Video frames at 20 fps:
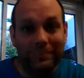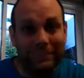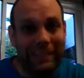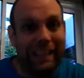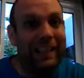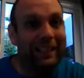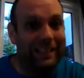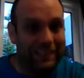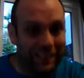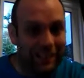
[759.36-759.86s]

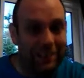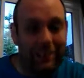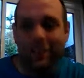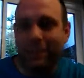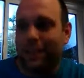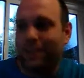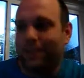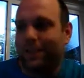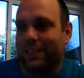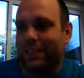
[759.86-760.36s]
Did you do
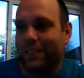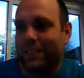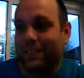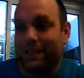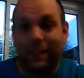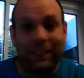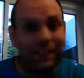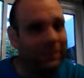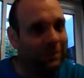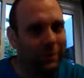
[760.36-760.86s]
17 as
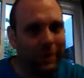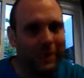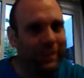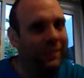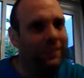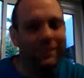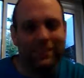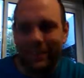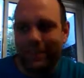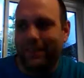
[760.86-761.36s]
well? Why
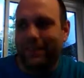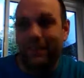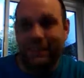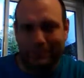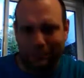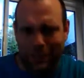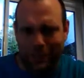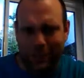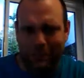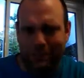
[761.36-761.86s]
not? Do it.
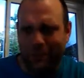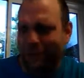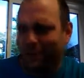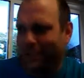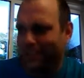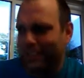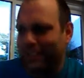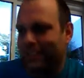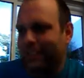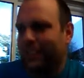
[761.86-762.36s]
Press
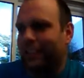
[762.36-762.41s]
pause.